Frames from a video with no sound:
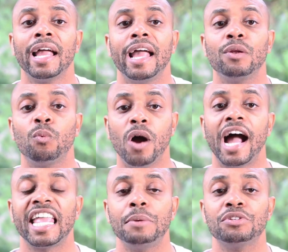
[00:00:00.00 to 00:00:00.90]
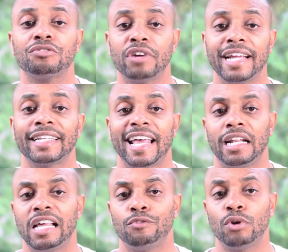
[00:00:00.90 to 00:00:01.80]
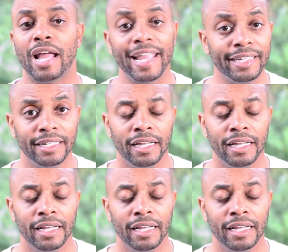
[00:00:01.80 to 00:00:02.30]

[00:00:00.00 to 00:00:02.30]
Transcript: and why he was ranked at a level 8